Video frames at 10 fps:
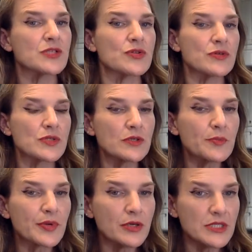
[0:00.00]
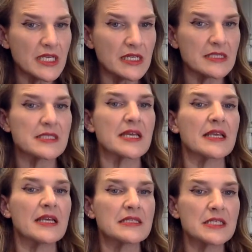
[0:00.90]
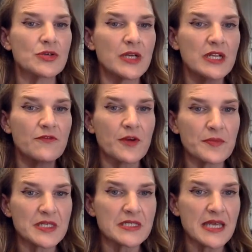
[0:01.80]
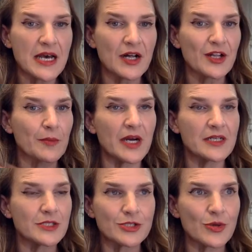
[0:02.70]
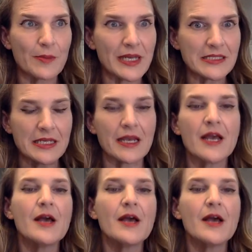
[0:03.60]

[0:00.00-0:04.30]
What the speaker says: or those little proteins that get secreted from the cell, our bodies are so amazing,